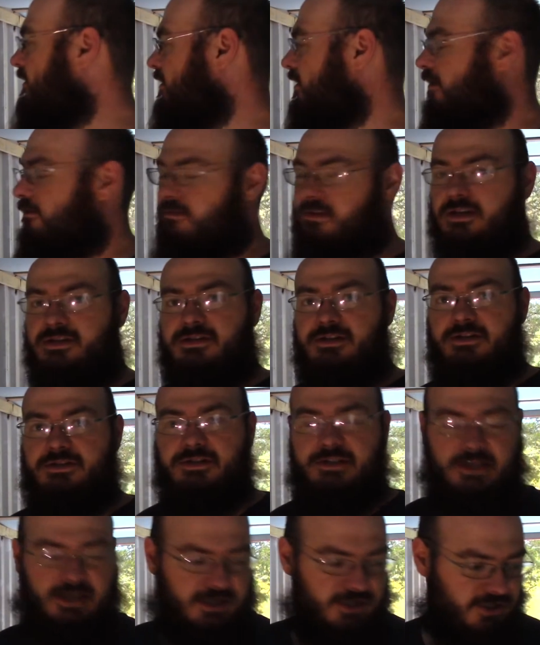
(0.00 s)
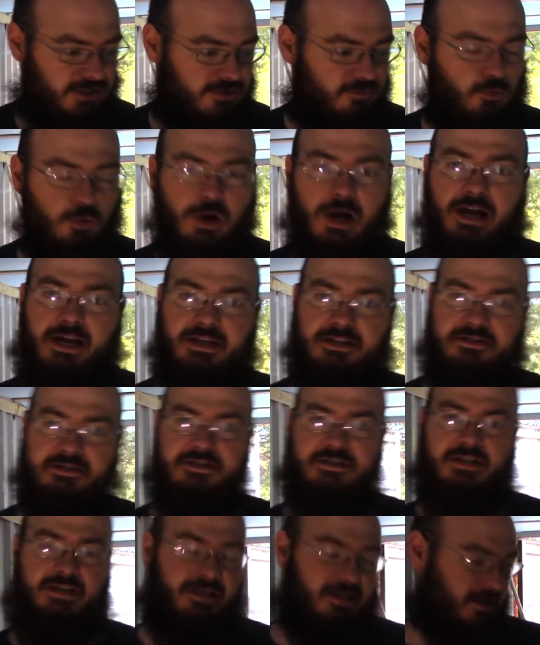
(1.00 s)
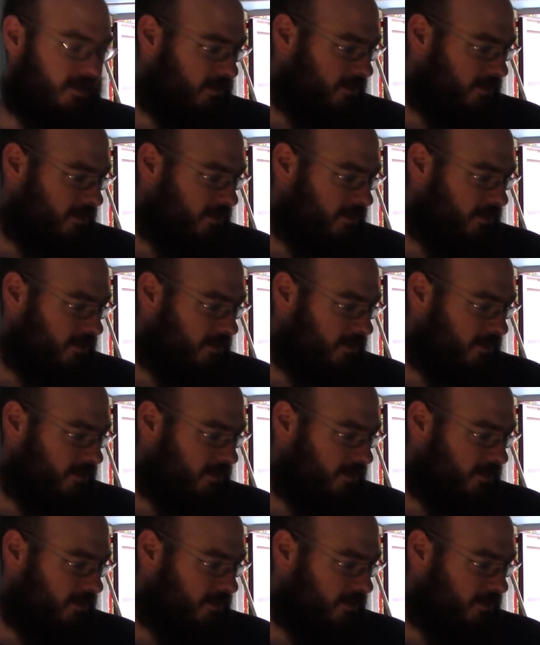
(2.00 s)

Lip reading: of this insulation where I can see